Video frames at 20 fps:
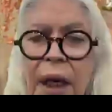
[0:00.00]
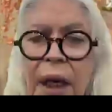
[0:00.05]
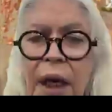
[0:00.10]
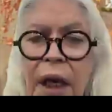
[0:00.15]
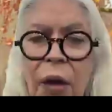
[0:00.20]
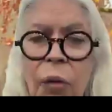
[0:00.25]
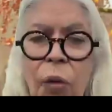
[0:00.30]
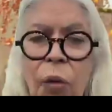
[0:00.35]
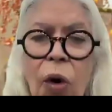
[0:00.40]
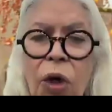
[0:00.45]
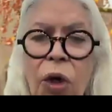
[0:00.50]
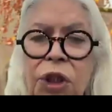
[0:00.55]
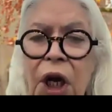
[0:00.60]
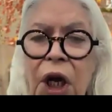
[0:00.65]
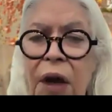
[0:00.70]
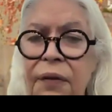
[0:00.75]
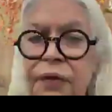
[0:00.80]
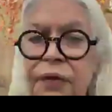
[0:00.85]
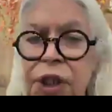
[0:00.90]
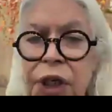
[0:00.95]
He walked
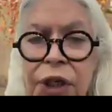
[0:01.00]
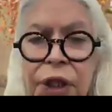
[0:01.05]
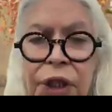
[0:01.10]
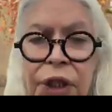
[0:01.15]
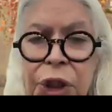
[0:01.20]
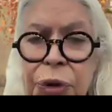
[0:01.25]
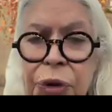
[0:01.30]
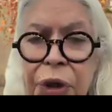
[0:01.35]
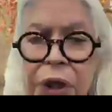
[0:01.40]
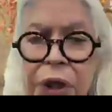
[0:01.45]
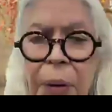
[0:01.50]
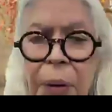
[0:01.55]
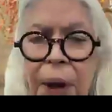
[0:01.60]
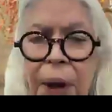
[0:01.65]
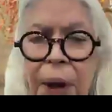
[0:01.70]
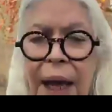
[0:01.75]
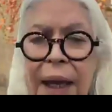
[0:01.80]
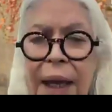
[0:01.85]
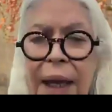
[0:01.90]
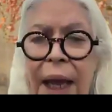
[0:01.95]
over to the stringy
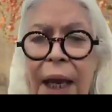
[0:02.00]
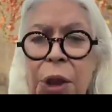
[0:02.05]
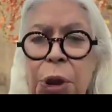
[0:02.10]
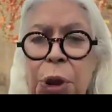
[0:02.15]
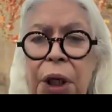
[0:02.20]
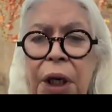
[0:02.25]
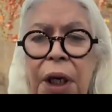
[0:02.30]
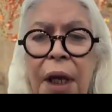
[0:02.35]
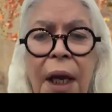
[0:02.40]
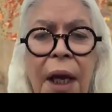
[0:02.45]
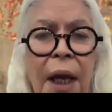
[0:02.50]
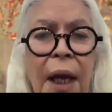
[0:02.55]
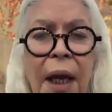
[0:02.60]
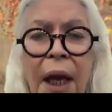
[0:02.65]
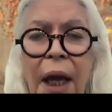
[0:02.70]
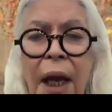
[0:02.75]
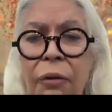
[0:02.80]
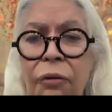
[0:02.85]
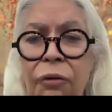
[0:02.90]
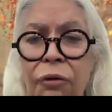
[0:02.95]
bark country
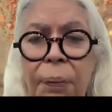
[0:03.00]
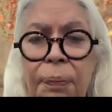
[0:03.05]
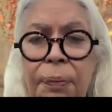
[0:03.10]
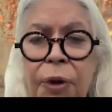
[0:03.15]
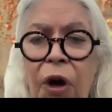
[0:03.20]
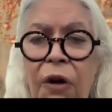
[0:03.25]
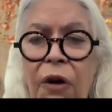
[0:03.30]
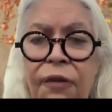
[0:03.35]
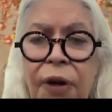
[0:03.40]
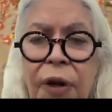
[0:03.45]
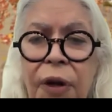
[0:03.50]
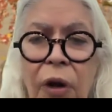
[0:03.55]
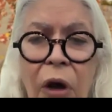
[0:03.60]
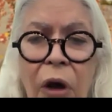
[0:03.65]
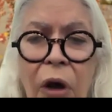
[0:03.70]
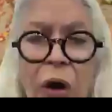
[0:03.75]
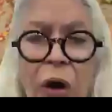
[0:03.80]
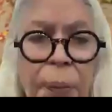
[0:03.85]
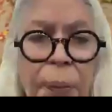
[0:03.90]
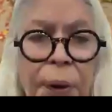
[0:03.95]
and ripped off a
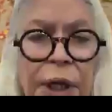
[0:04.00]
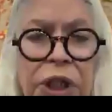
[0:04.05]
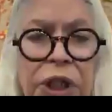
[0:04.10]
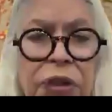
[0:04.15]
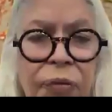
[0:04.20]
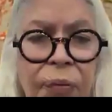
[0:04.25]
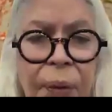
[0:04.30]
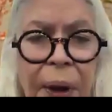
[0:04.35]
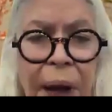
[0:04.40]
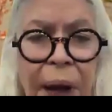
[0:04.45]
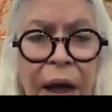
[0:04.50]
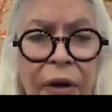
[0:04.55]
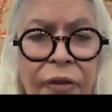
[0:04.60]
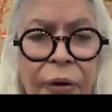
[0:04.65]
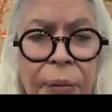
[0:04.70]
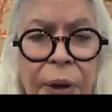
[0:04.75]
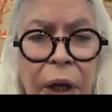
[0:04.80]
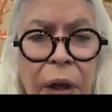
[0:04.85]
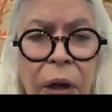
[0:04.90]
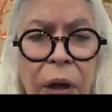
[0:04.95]
long piece of bark
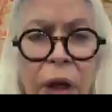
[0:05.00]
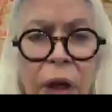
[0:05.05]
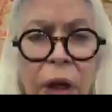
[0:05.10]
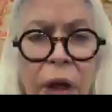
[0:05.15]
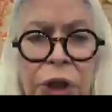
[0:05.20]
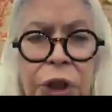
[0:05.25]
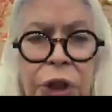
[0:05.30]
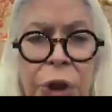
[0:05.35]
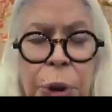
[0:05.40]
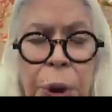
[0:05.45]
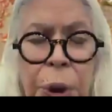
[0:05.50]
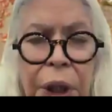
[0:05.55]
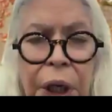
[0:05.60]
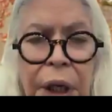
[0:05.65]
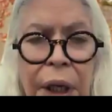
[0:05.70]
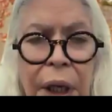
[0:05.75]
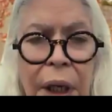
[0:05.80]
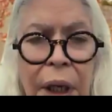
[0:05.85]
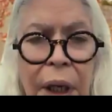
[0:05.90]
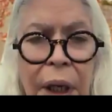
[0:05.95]
from the closest
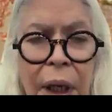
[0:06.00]
tree.